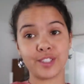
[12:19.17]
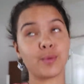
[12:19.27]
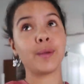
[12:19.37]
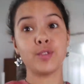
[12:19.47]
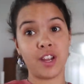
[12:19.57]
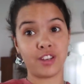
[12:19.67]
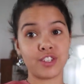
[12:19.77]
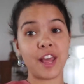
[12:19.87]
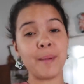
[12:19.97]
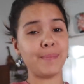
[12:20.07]
That's why I'm
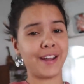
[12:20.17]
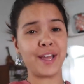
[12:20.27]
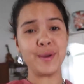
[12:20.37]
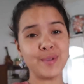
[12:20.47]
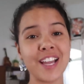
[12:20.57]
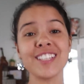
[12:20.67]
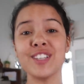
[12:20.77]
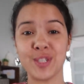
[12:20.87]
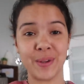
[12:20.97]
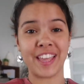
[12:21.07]
changed. But I hope you guys
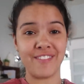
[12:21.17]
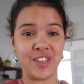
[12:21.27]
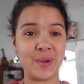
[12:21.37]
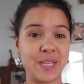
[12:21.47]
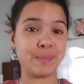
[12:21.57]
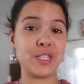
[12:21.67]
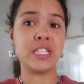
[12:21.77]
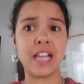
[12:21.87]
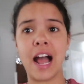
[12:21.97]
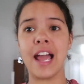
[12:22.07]
enjoyed that video as
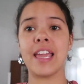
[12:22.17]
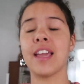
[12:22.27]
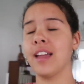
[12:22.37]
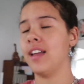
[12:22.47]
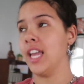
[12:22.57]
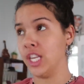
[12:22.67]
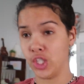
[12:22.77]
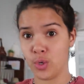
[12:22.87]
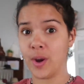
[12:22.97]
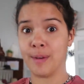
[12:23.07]
much as I
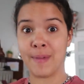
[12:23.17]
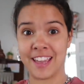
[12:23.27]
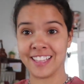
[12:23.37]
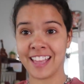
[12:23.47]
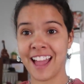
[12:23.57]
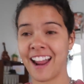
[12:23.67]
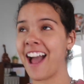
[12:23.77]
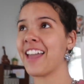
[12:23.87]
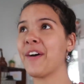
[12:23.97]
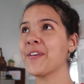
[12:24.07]
enjoyed making that.
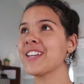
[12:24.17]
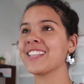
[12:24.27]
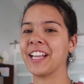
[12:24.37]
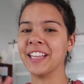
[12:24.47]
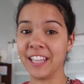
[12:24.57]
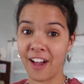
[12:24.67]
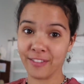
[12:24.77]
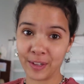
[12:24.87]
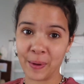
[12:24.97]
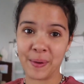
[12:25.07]
I always
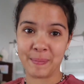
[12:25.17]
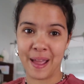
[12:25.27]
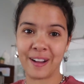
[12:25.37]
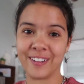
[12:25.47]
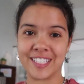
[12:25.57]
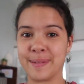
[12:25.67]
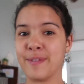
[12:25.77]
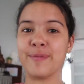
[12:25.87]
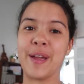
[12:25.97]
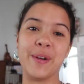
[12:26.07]
love going back on
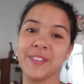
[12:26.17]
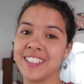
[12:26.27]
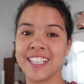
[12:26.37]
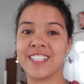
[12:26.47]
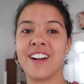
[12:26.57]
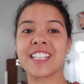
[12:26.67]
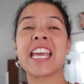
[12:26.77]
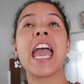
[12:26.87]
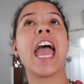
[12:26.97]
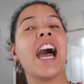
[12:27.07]
some of my old
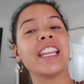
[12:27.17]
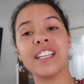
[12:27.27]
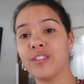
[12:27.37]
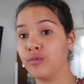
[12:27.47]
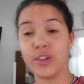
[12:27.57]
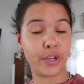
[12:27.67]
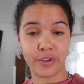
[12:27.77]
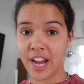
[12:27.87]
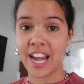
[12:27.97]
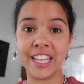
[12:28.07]
TikToks and
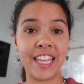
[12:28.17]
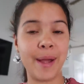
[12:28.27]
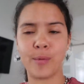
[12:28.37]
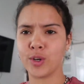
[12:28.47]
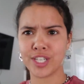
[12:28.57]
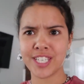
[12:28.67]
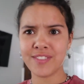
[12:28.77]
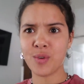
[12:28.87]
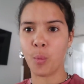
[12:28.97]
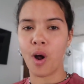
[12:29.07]
recreating them or just
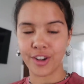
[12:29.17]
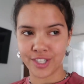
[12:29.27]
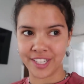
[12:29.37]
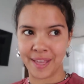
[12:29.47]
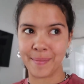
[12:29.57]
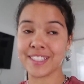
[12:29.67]
even watching them.